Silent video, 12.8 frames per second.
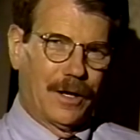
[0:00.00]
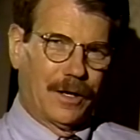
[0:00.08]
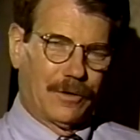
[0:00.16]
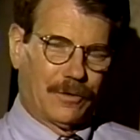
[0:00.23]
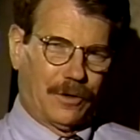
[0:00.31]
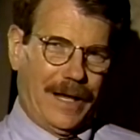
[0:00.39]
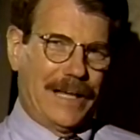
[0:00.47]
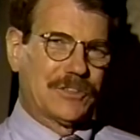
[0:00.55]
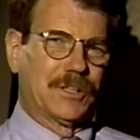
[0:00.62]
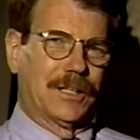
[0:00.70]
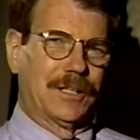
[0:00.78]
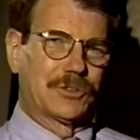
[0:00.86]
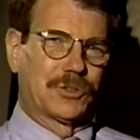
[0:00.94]

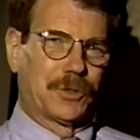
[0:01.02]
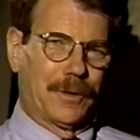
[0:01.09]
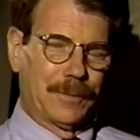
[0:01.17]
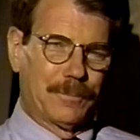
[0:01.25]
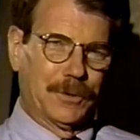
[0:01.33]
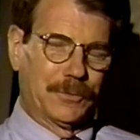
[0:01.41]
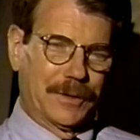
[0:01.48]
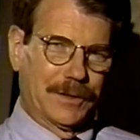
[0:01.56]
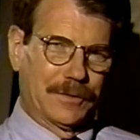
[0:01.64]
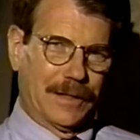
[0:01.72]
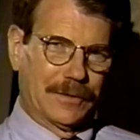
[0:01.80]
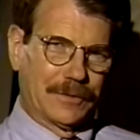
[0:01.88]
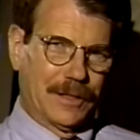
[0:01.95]
classic historic building in
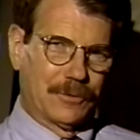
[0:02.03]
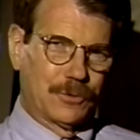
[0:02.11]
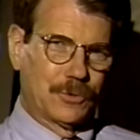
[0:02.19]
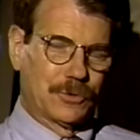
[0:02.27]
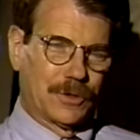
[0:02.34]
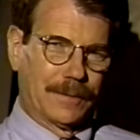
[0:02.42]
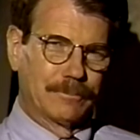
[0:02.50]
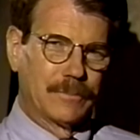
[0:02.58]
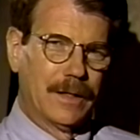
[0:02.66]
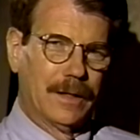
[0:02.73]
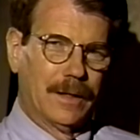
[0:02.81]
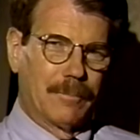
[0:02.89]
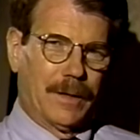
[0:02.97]
downtown Tucson.
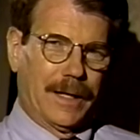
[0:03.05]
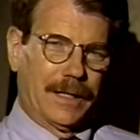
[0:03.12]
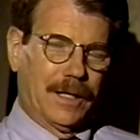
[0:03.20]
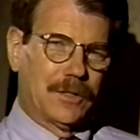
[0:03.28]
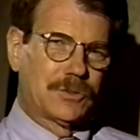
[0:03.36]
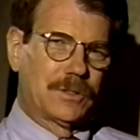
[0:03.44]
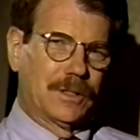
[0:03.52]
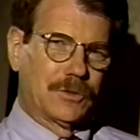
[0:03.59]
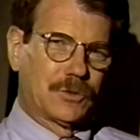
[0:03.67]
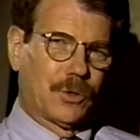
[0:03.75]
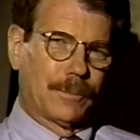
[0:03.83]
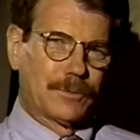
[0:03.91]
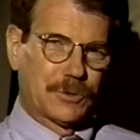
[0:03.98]
My guest is
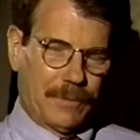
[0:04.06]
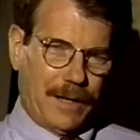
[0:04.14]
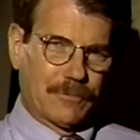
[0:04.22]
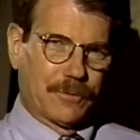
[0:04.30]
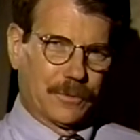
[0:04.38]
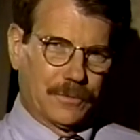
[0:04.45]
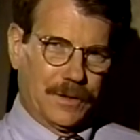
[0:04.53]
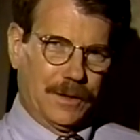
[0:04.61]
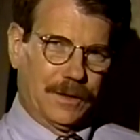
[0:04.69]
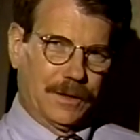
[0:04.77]
Herb Stratford, the